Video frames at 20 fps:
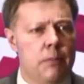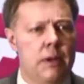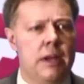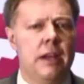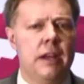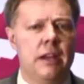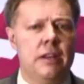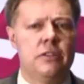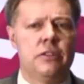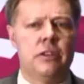
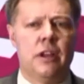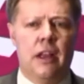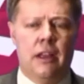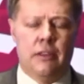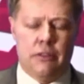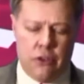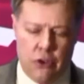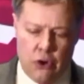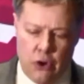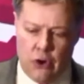means
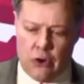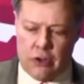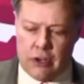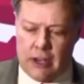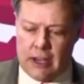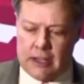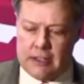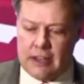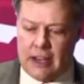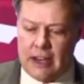the
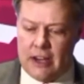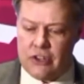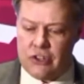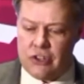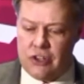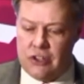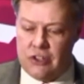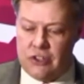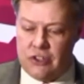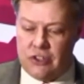
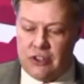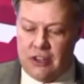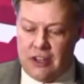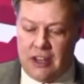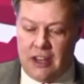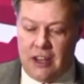organizations